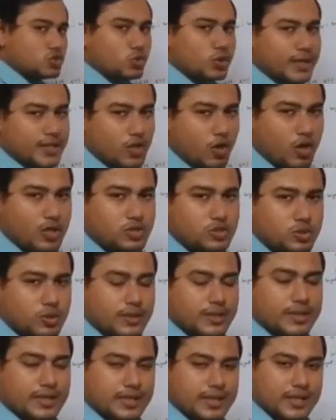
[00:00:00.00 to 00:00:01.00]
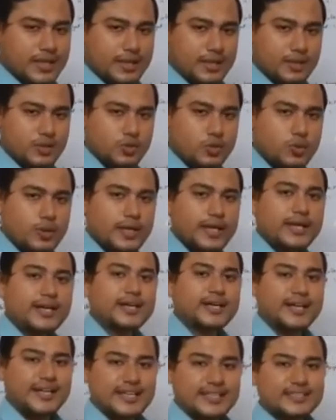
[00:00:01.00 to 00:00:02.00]
You can also
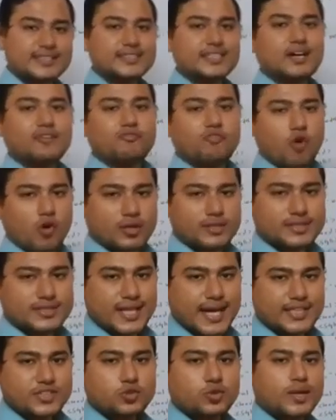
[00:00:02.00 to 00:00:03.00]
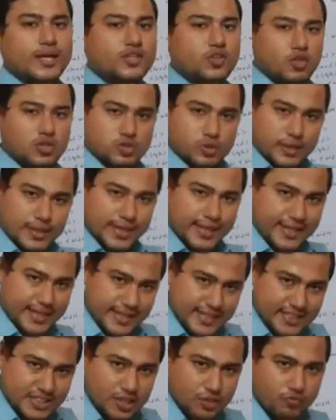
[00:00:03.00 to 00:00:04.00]
increase the font size. You can also
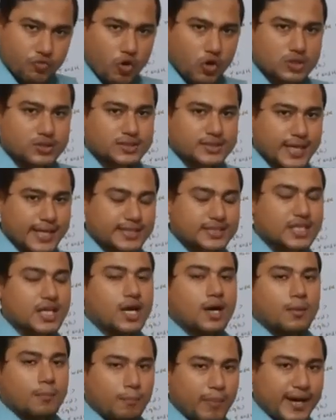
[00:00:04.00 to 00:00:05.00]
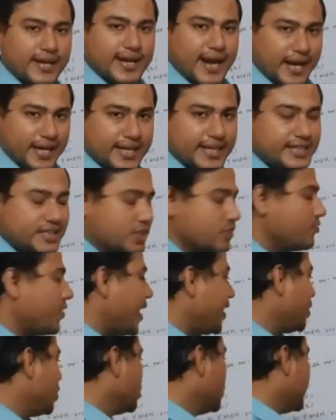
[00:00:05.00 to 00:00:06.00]
decrease the font size by writing the
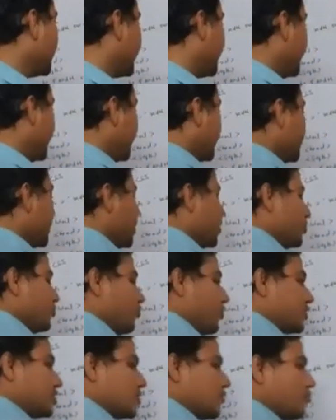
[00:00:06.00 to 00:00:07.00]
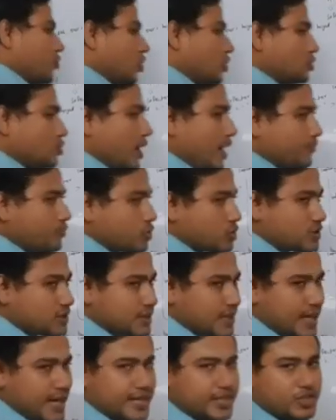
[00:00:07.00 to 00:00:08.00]
value. Here, first of all, you have to
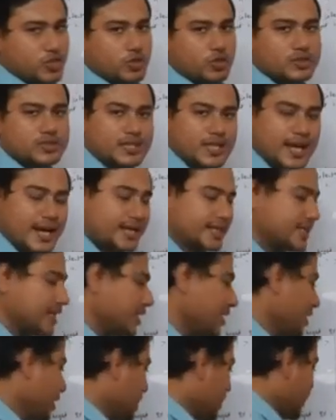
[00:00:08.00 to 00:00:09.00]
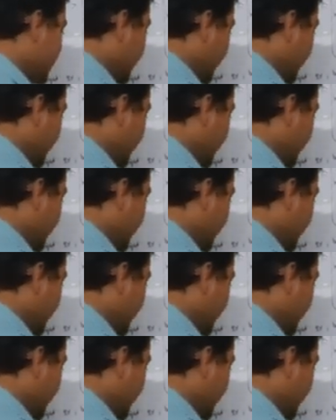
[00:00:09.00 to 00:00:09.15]
select your selector.